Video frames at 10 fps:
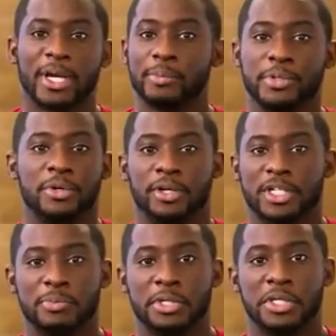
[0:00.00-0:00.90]
computer
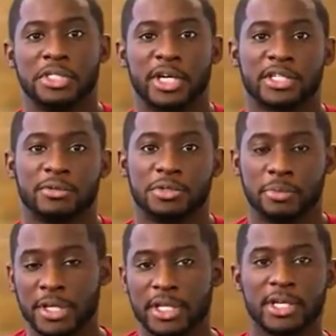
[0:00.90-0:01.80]
lets me check social
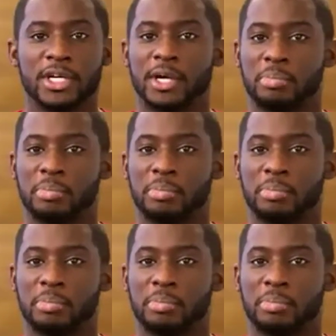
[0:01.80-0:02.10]
media,